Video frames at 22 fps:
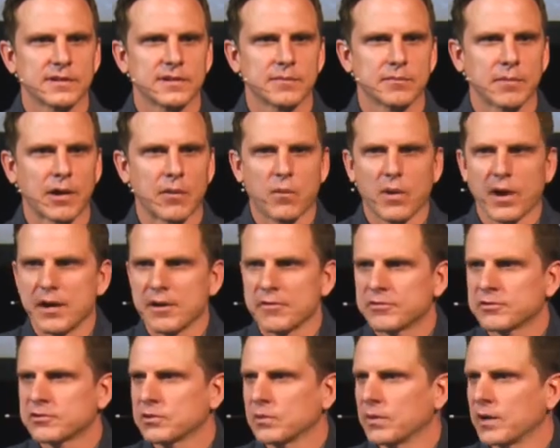my
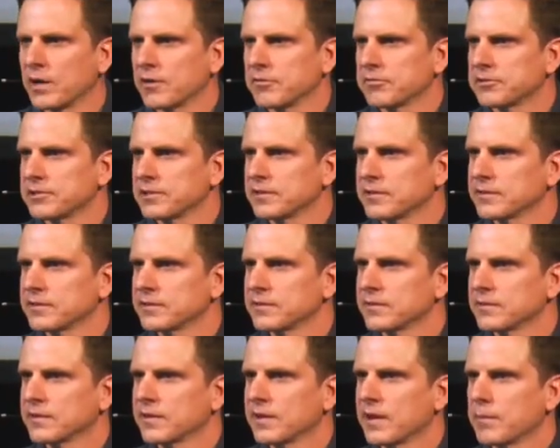wife so often,
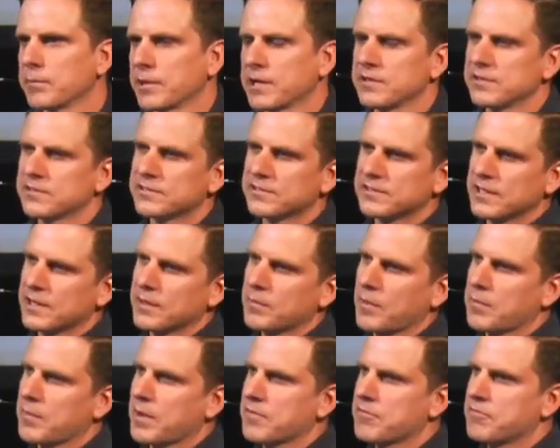but instead I'm
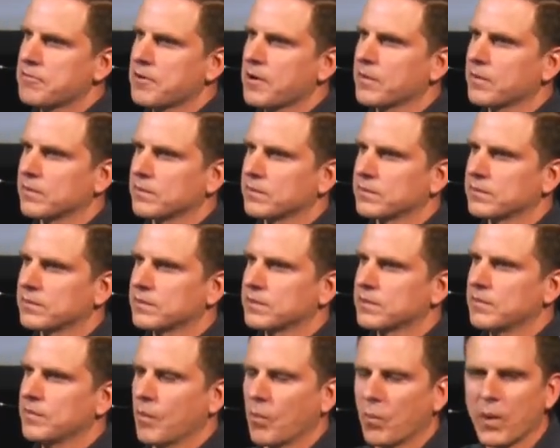on my phone.
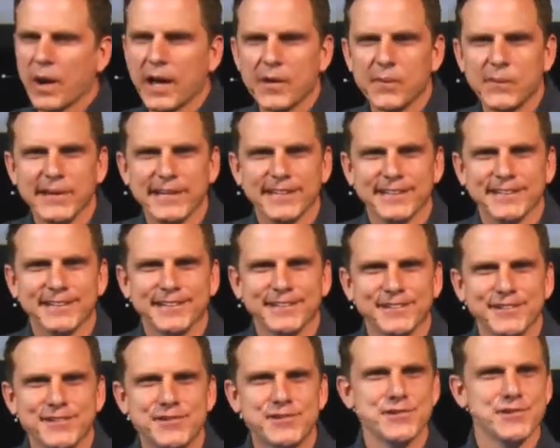Why do we
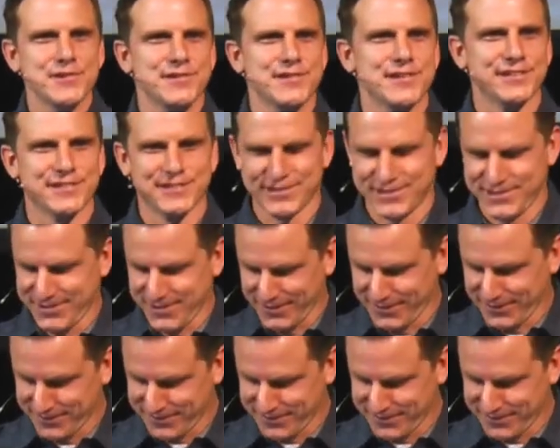do this stuff?